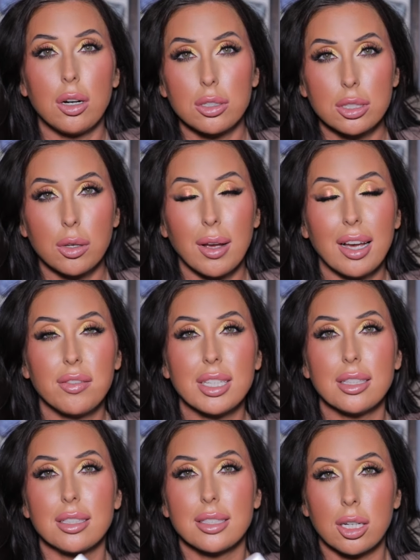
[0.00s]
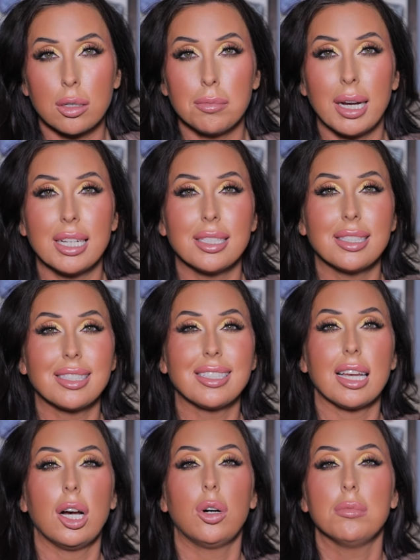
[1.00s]
also having the ceramides to
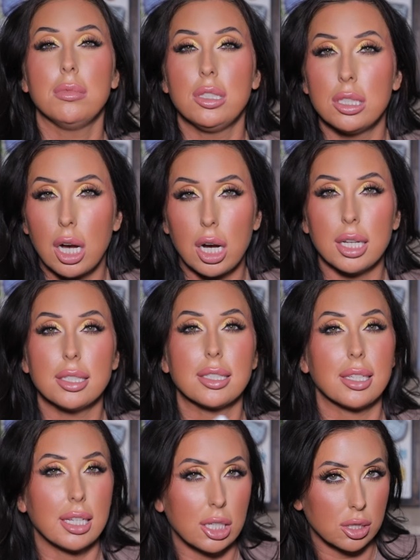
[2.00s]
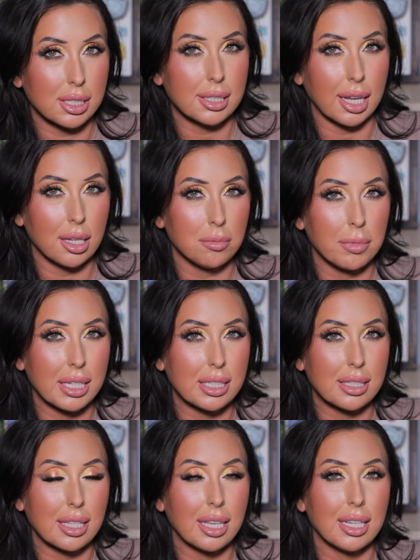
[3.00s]
help not irritate my
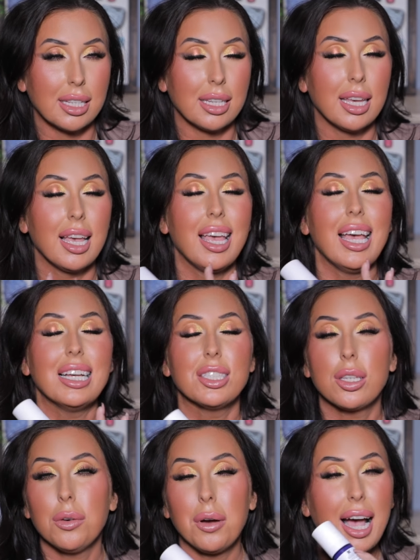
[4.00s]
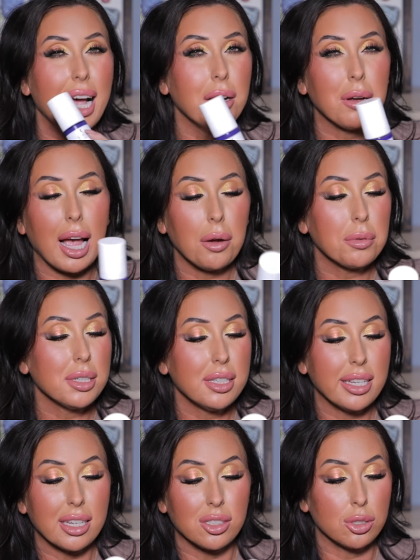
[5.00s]
skin. So I, I
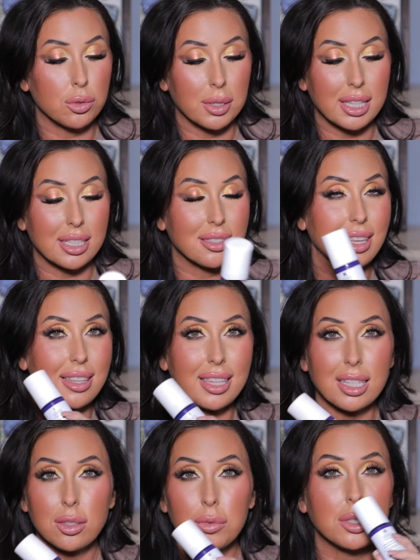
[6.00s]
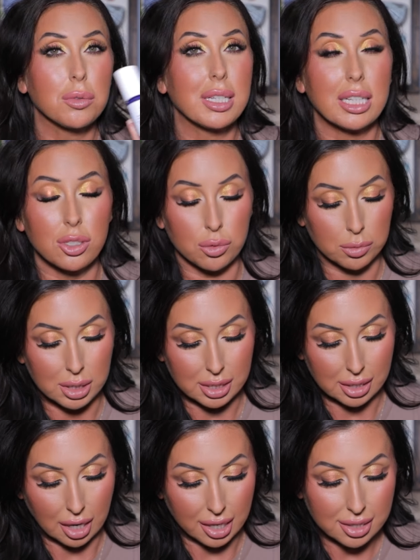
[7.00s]
really enjoy this. I think this one is really
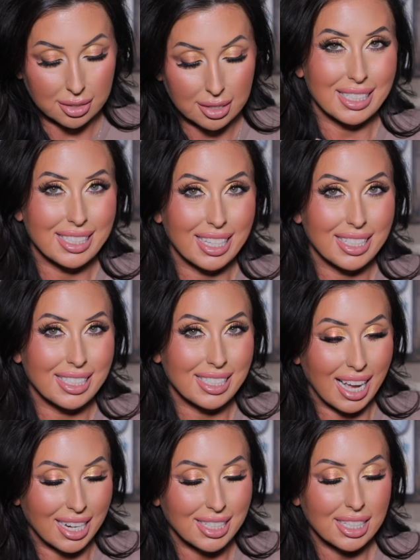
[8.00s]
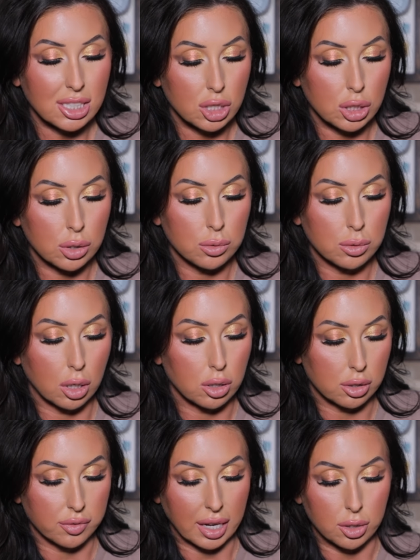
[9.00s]
nice. It's a ninety-two
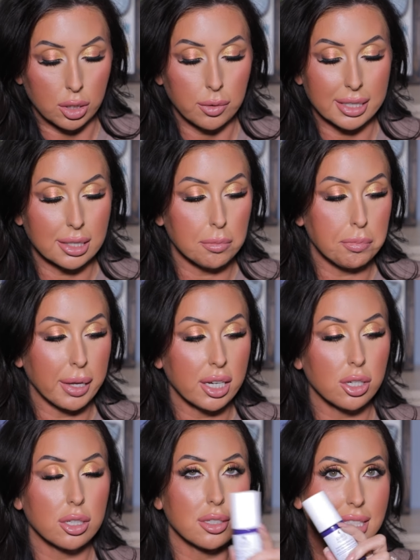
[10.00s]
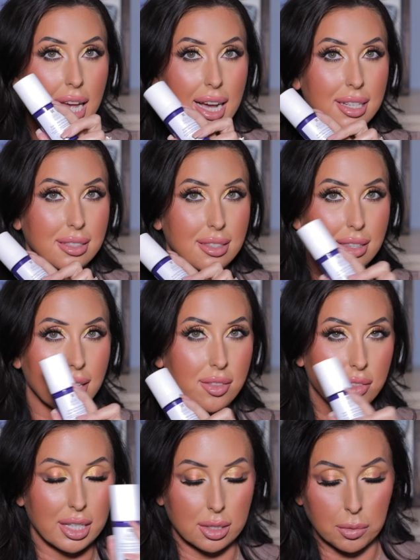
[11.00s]
dollar value. It's a bigger size than
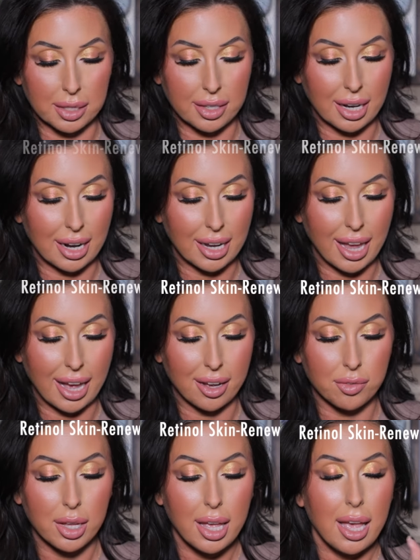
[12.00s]
this one that I have,